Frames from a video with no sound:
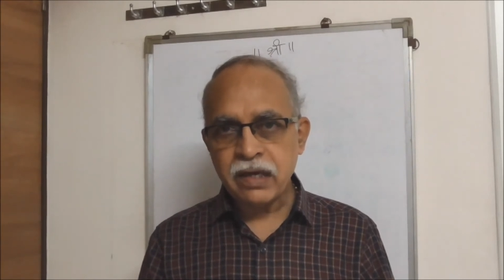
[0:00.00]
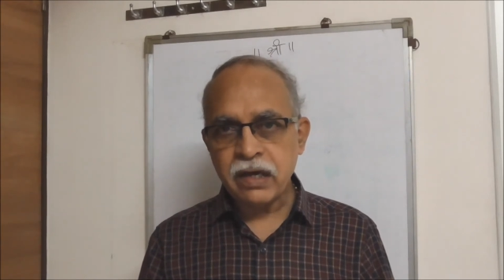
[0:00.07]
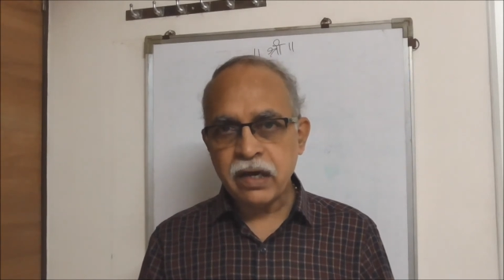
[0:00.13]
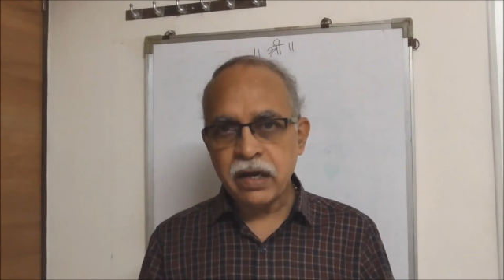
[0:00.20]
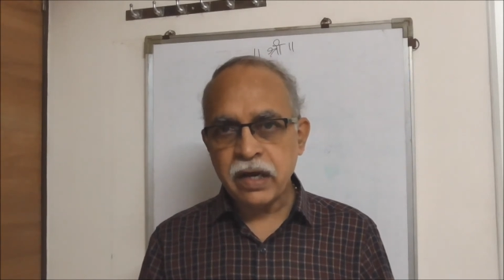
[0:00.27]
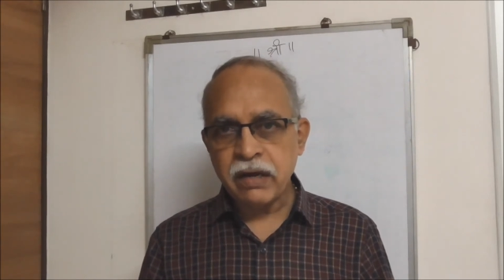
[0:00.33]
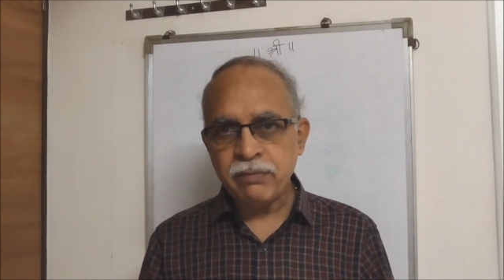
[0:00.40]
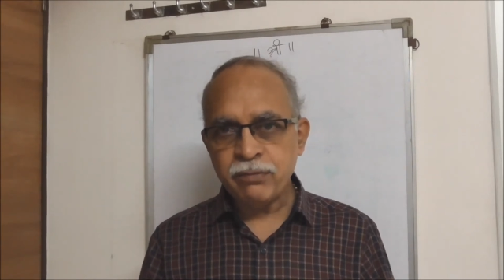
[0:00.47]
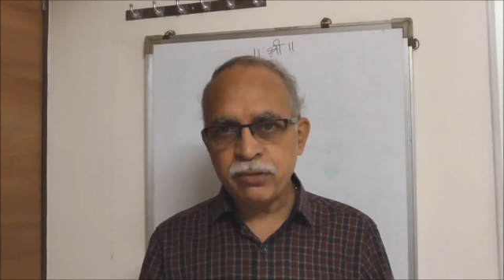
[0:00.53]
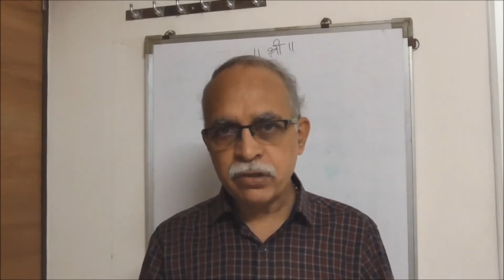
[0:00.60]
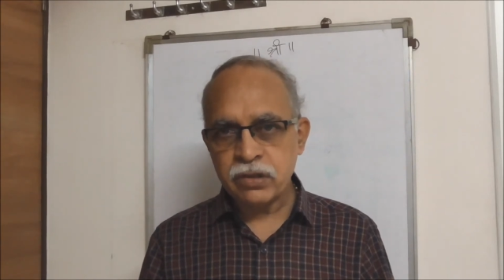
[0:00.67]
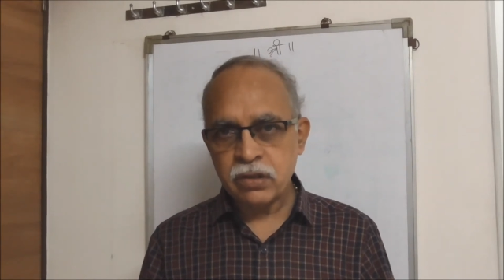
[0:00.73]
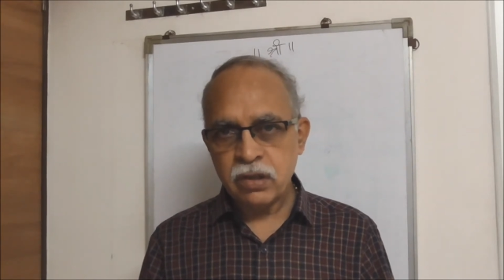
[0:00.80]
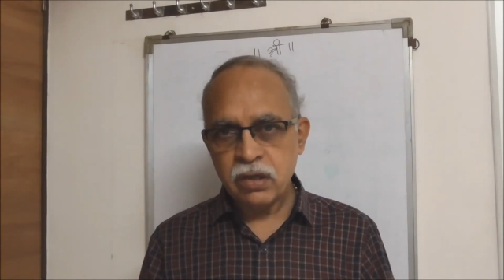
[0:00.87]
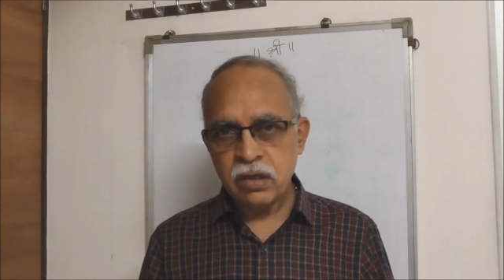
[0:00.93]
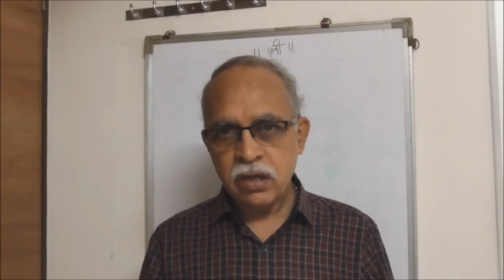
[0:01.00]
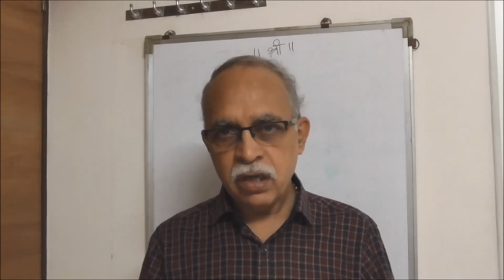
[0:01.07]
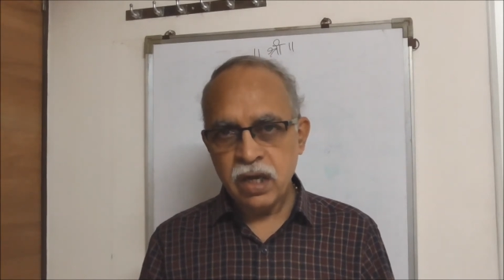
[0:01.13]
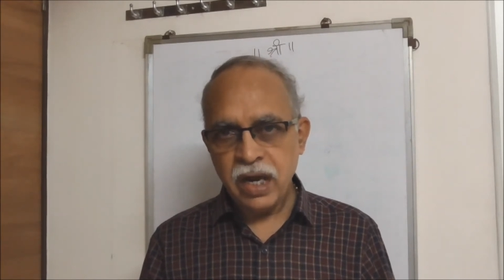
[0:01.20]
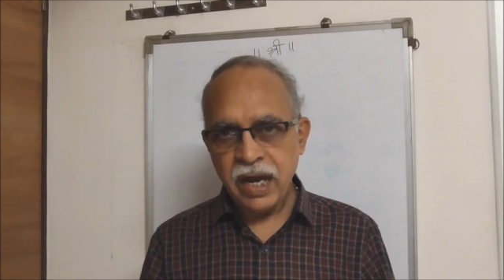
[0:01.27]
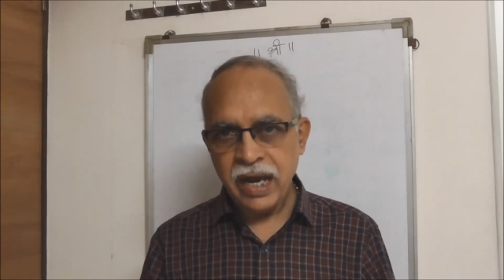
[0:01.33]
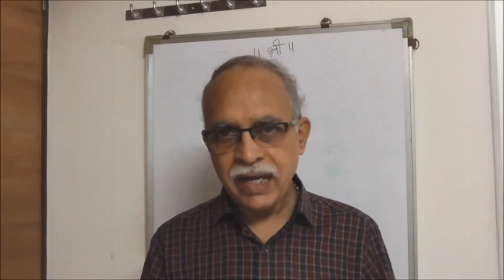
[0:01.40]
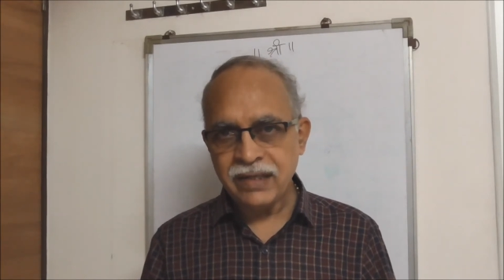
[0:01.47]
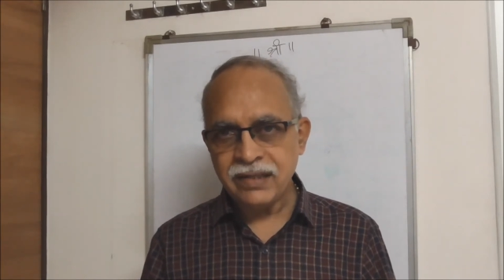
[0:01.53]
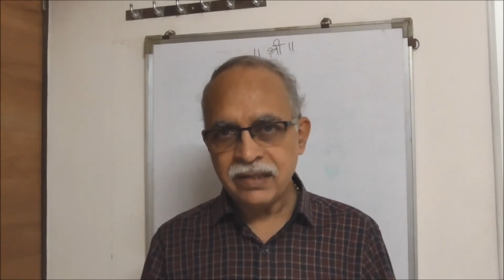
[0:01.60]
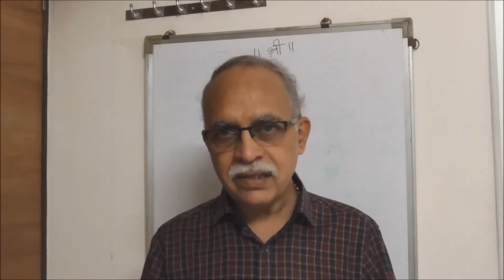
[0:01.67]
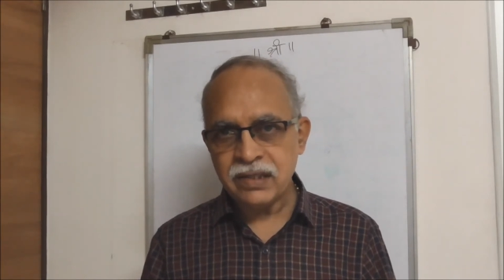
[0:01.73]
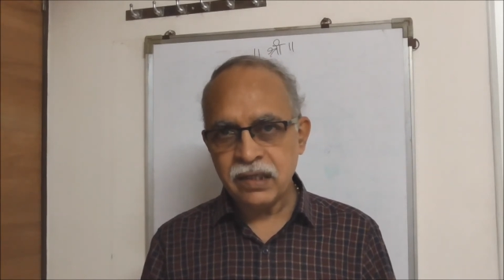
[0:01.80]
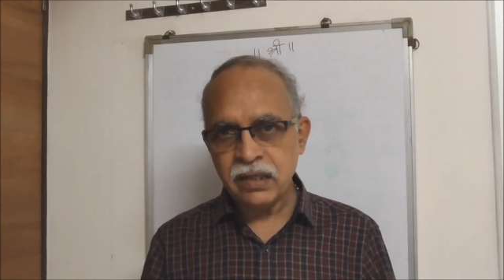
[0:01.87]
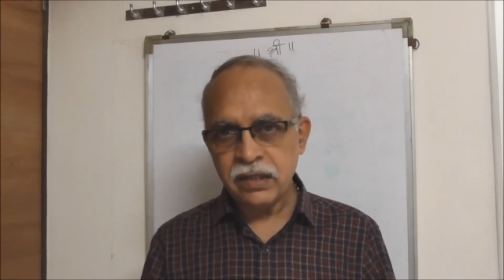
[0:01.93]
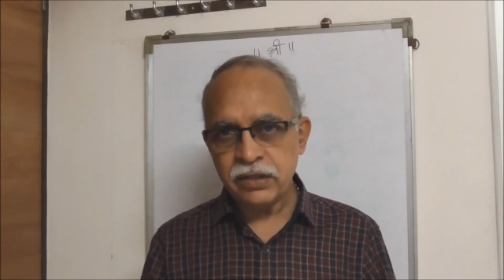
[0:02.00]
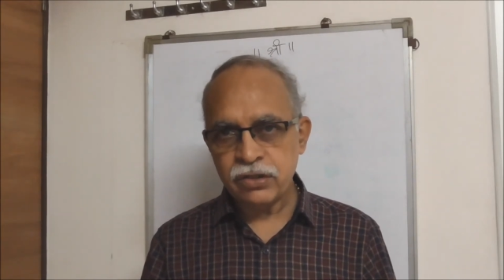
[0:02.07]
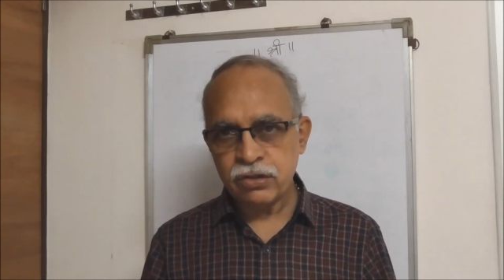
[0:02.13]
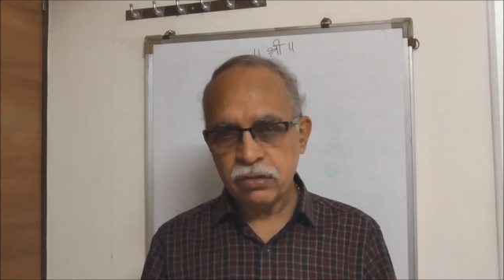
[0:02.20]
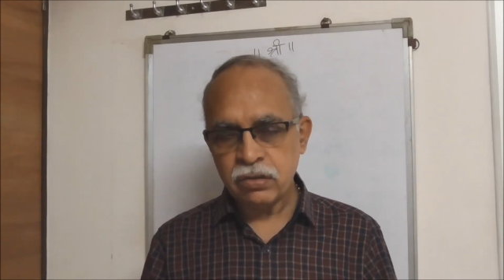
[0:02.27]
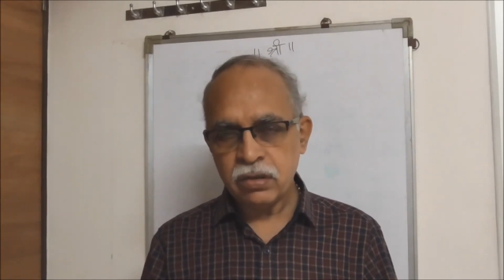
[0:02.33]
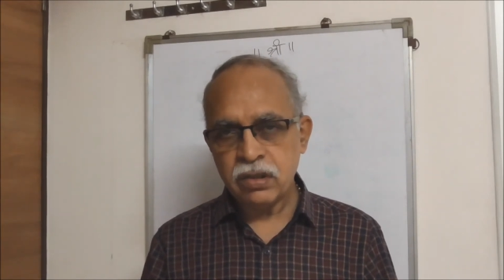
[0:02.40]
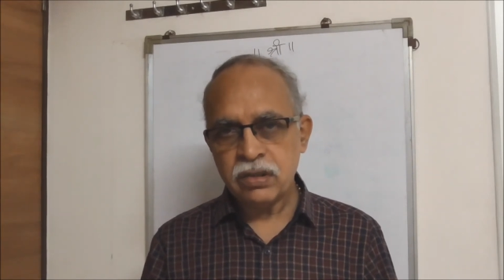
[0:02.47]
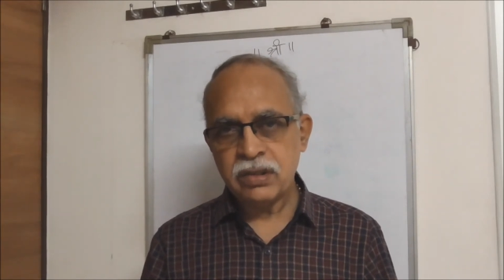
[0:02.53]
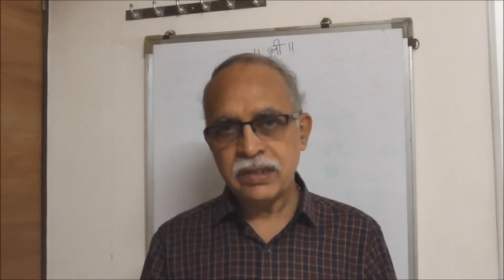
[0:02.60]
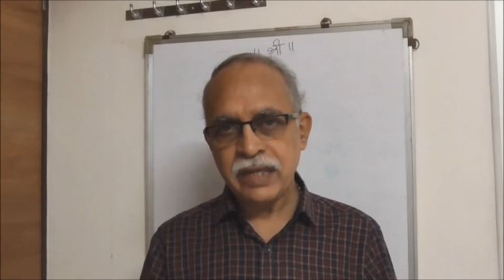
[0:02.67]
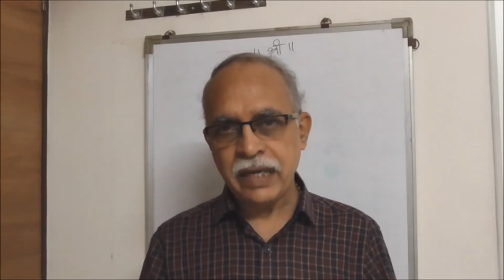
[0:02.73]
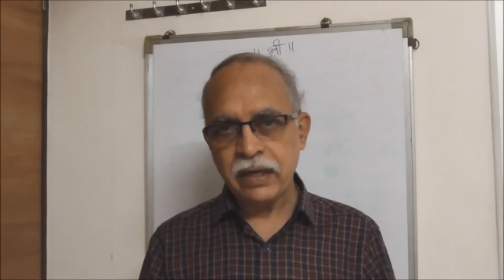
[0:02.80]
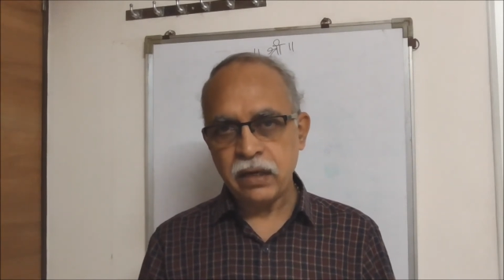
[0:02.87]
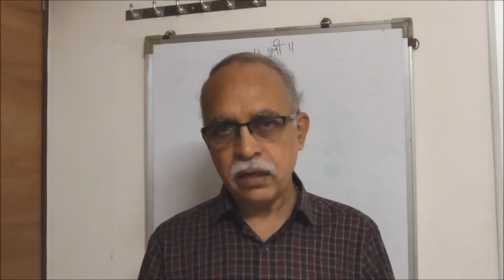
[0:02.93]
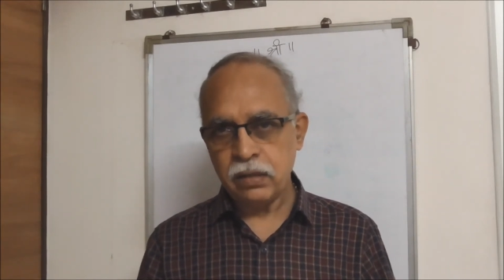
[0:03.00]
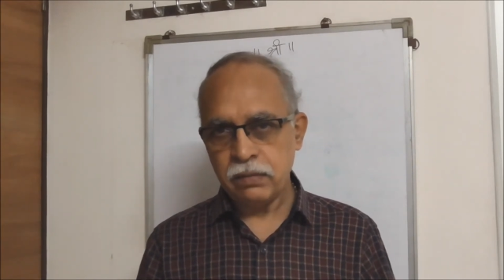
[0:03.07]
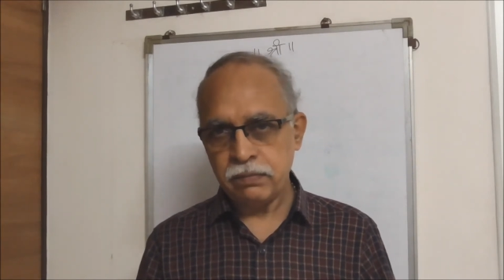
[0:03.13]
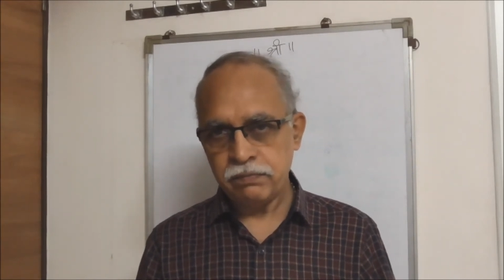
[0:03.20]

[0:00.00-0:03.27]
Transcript: Krebs-Hanselite cycle.